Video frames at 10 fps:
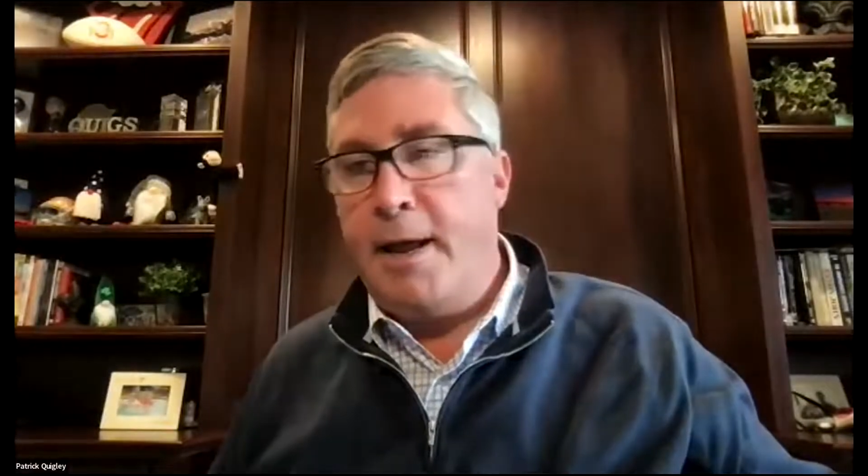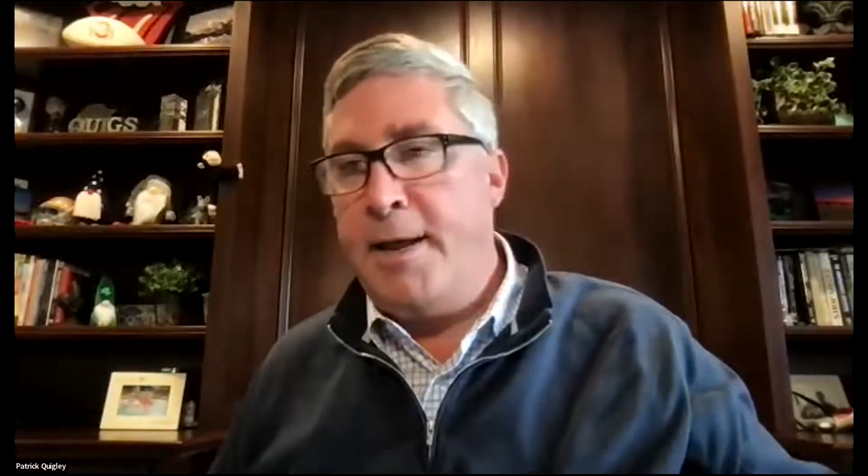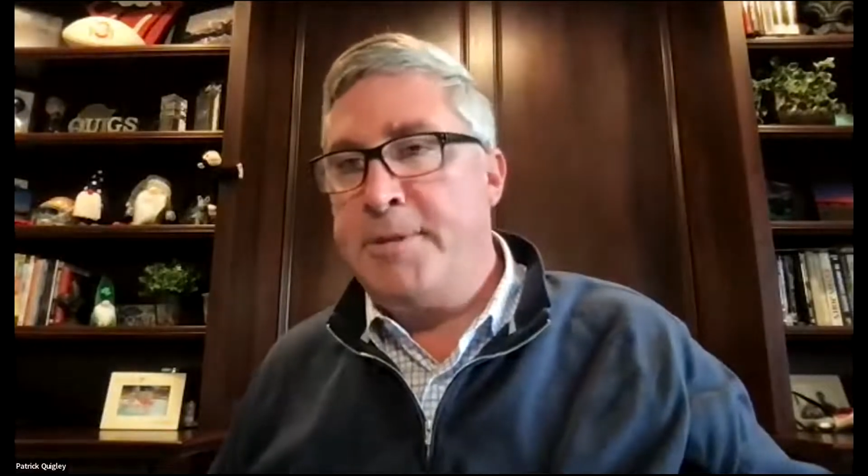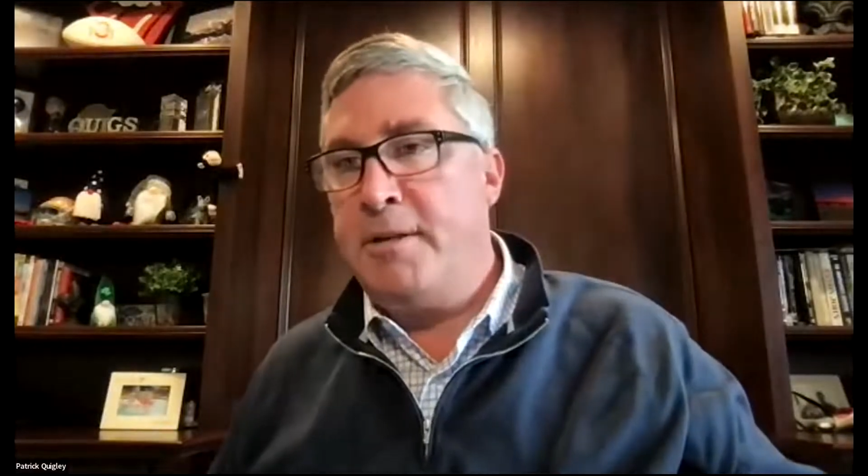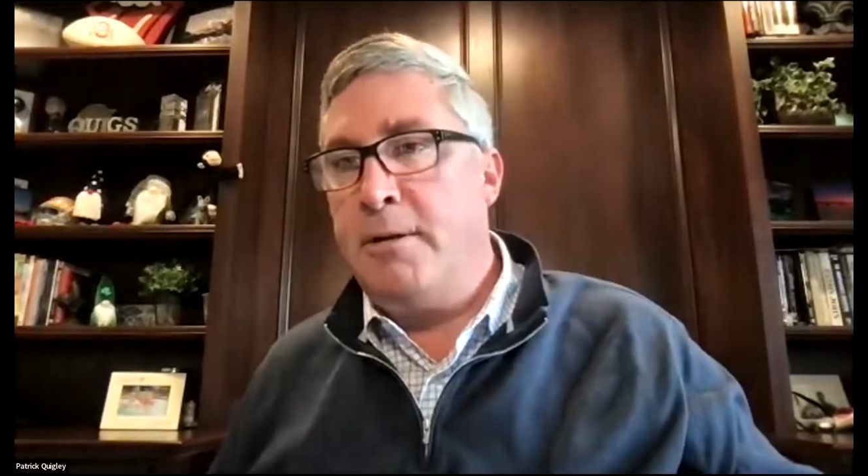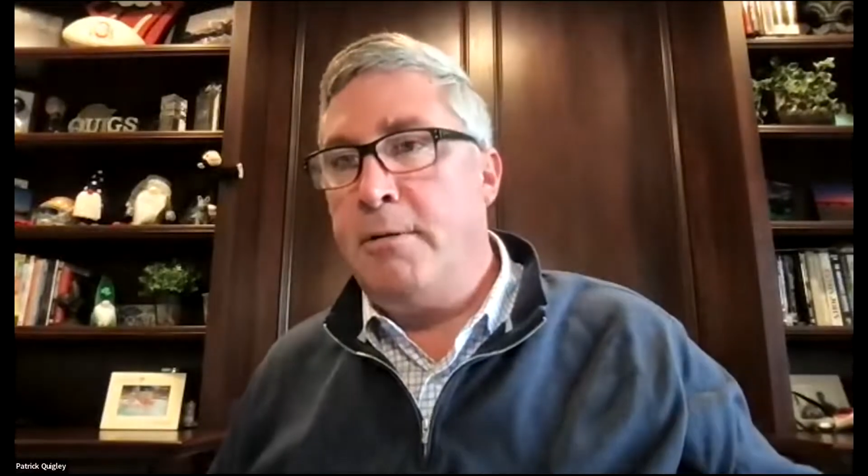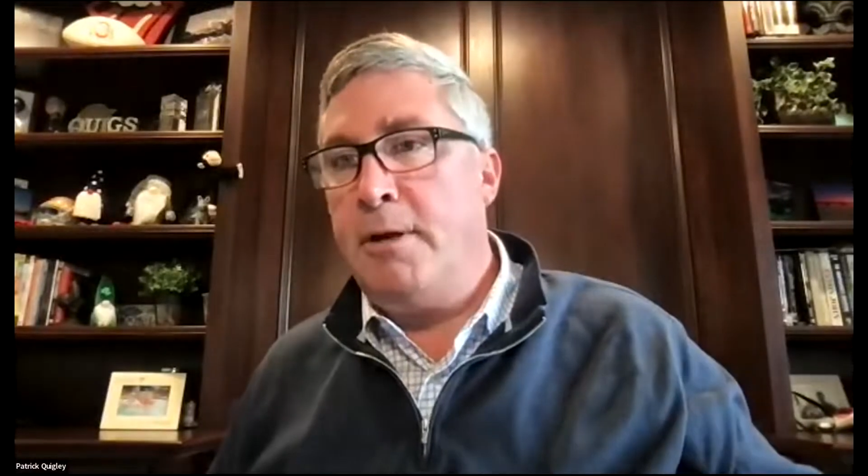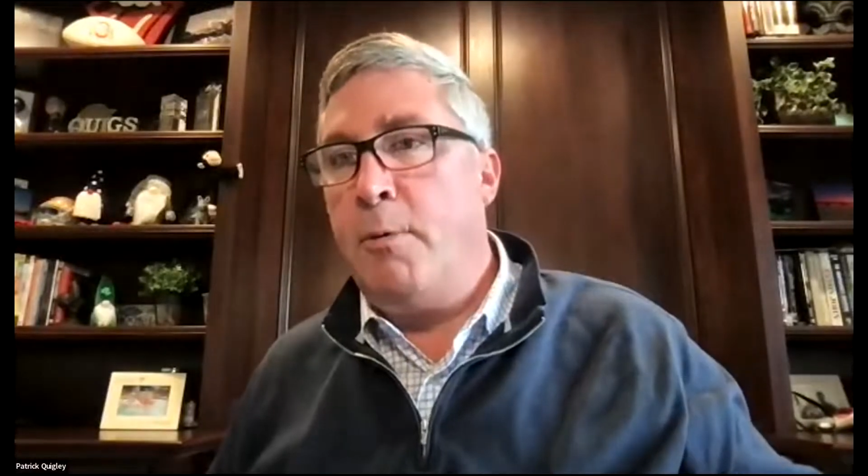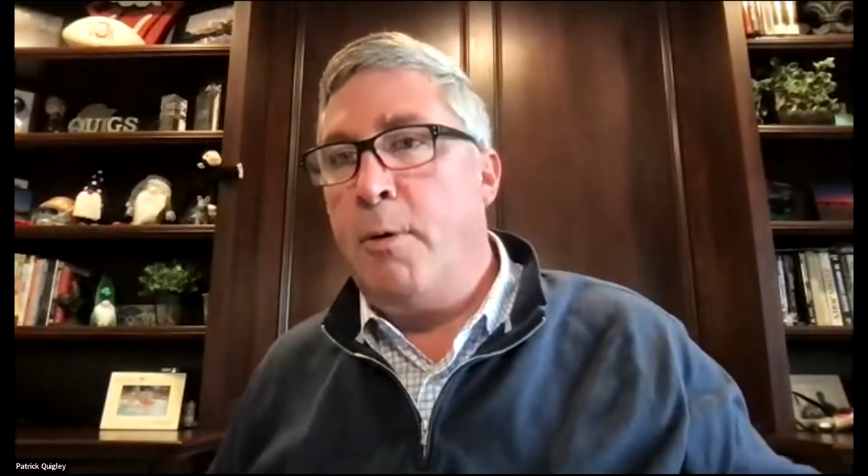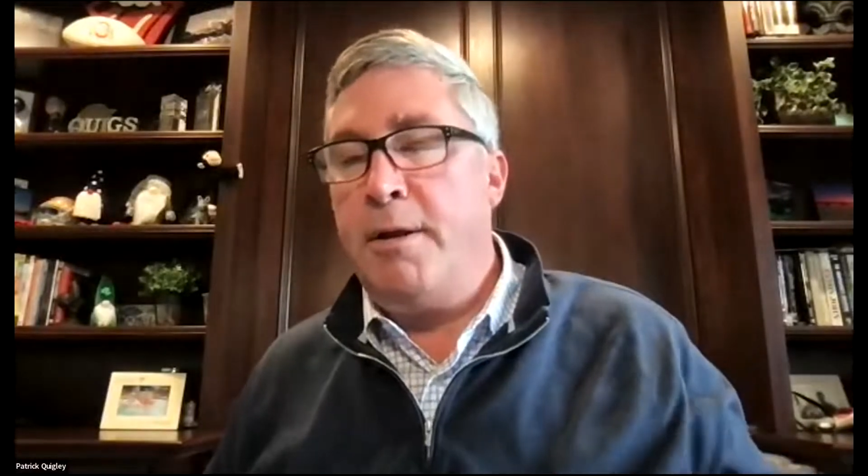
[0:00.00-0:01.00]

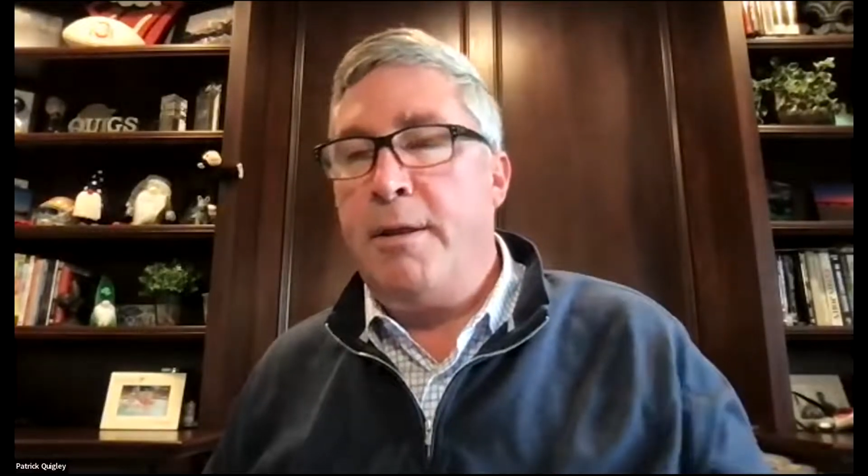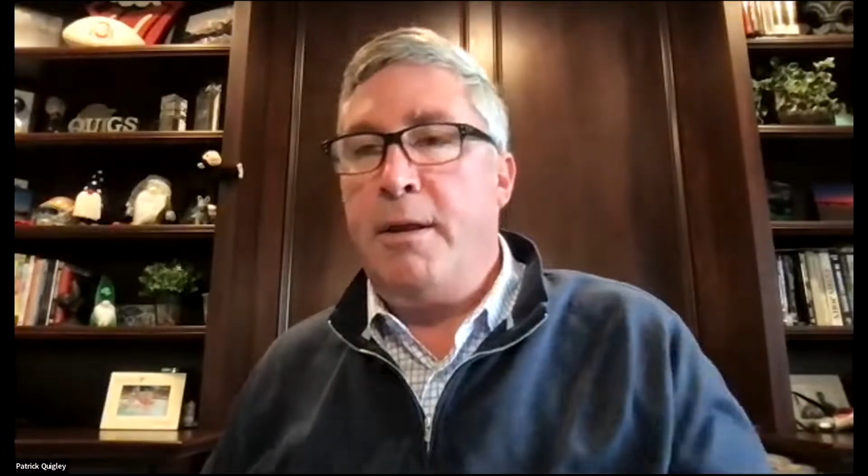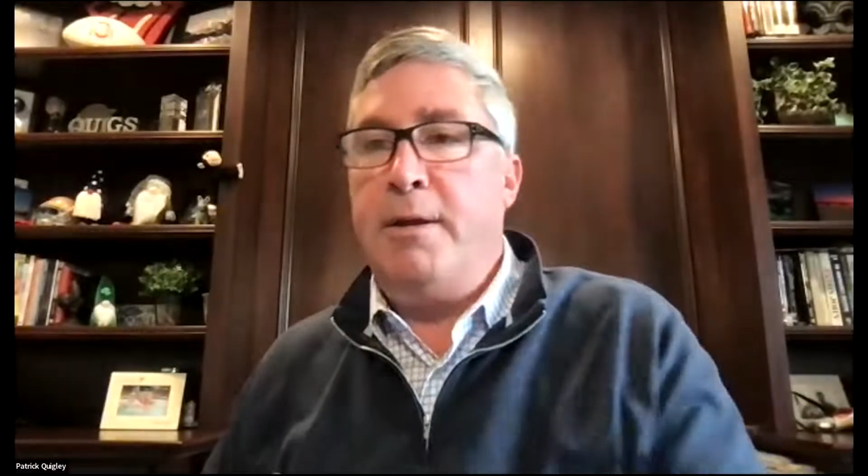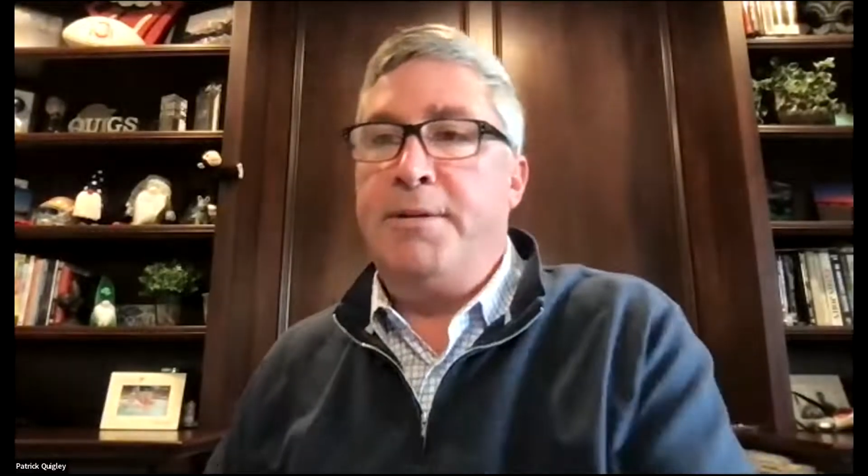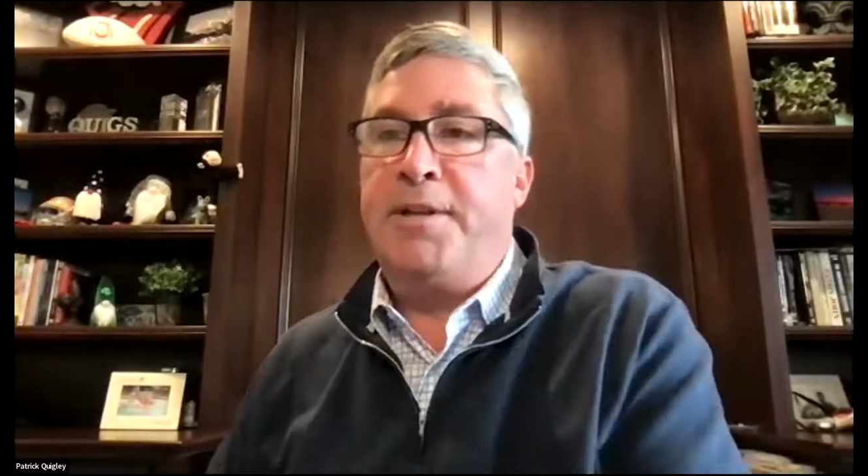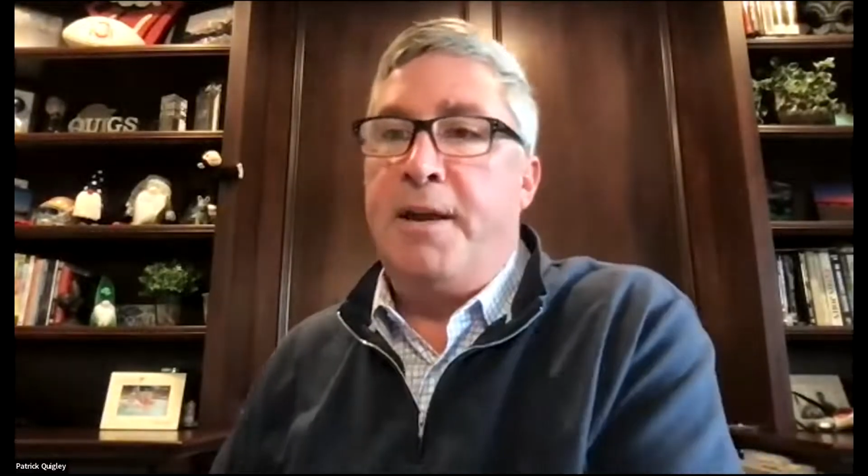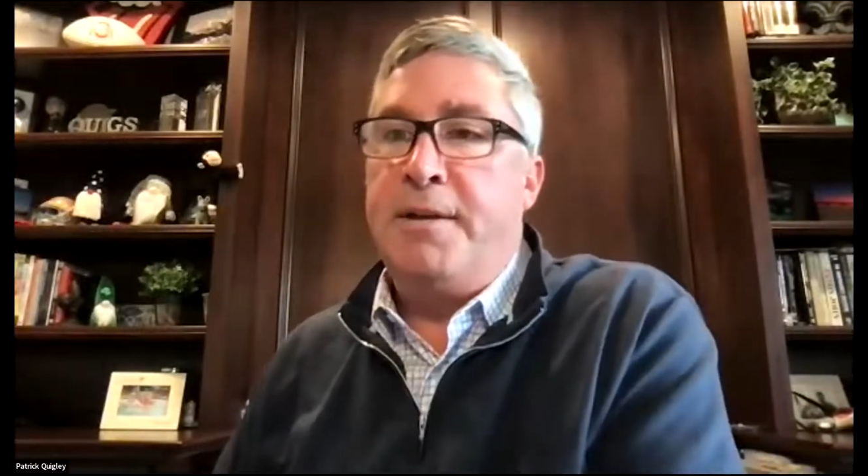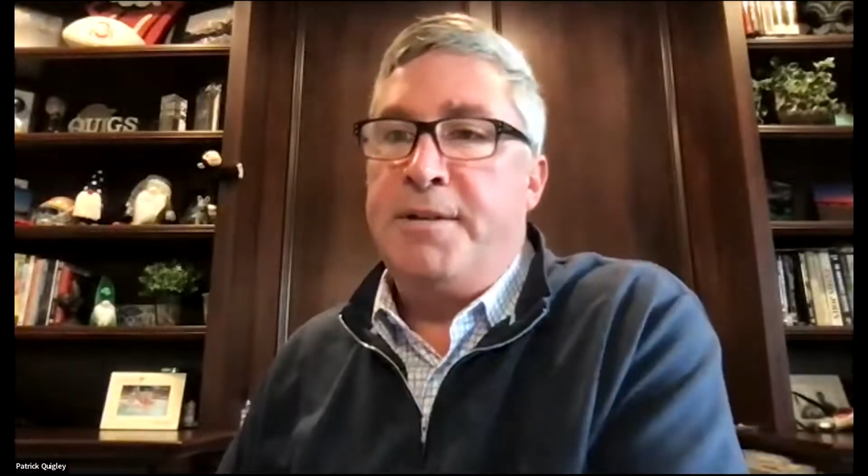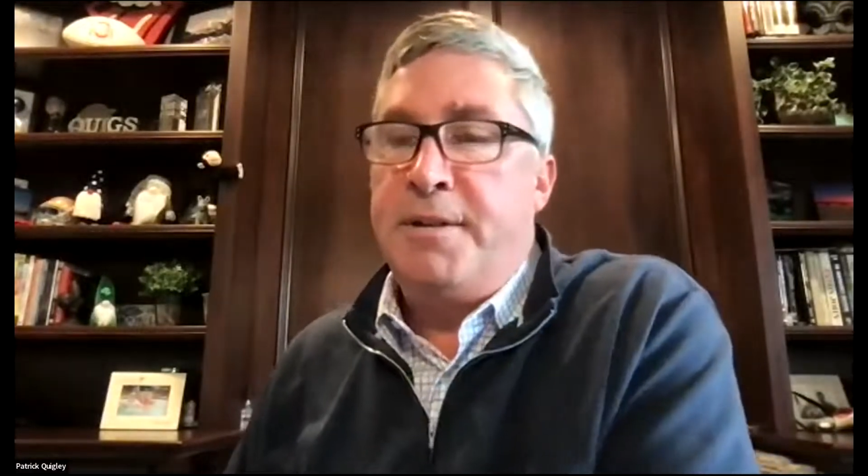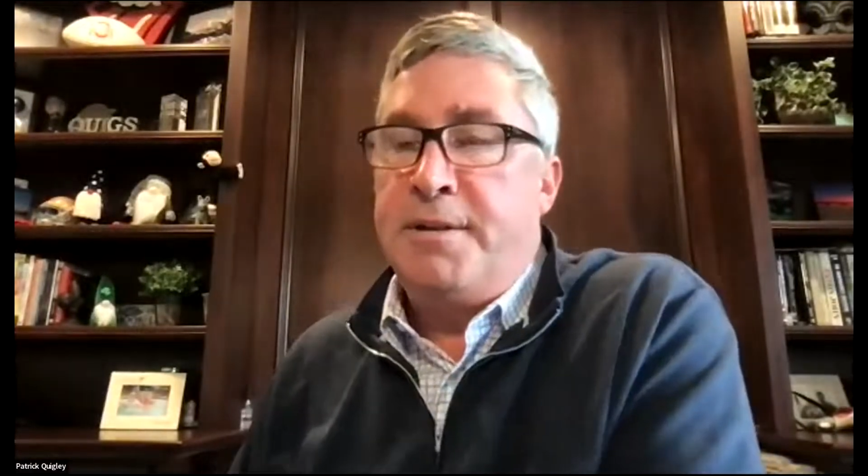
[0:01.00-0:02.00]
absolutely one of the use
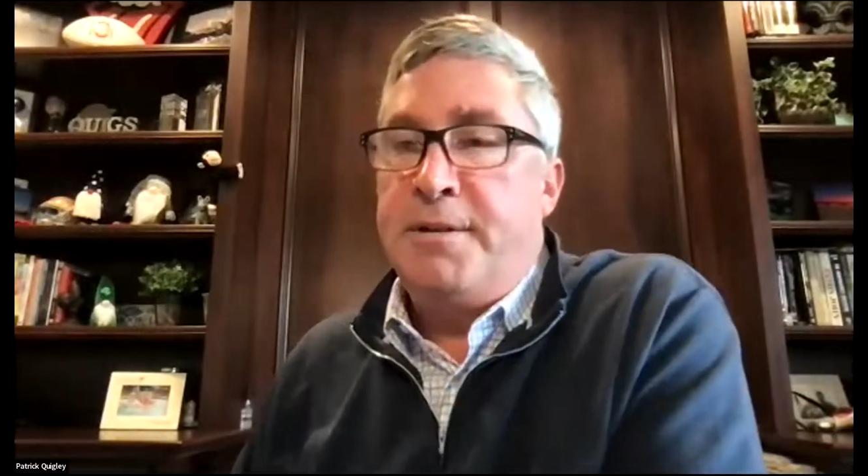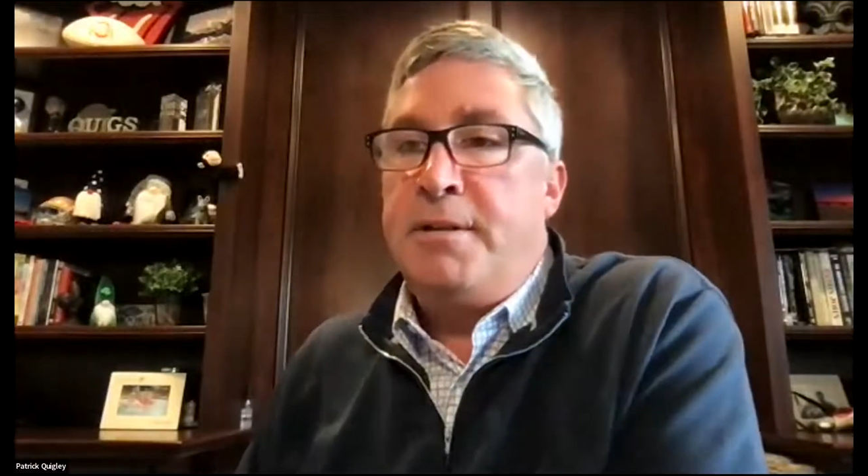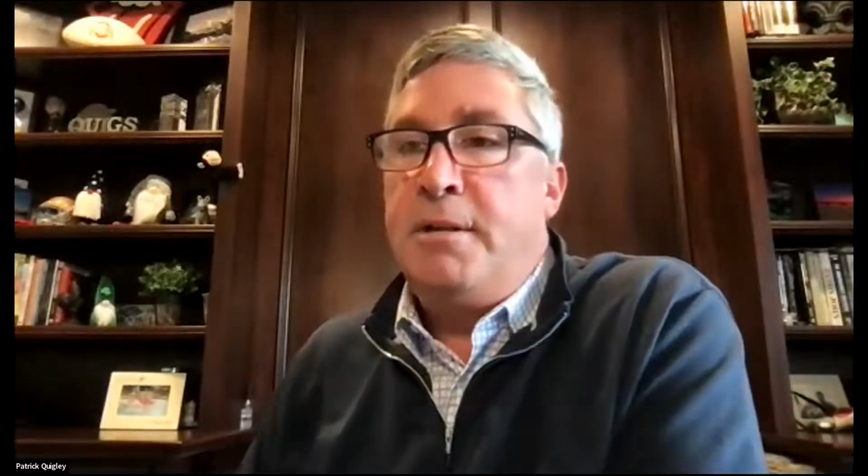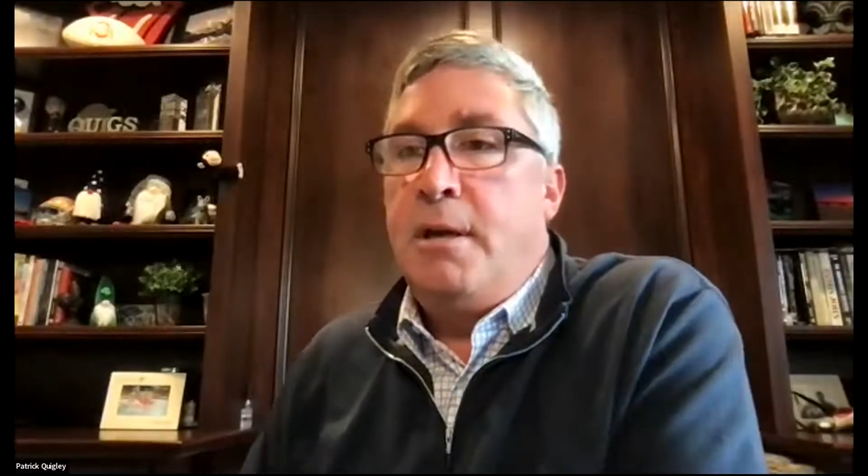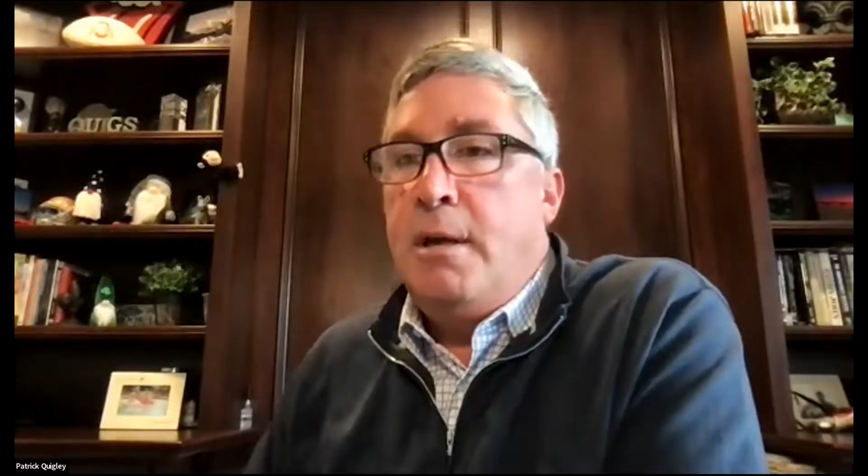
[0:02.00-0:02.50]
cases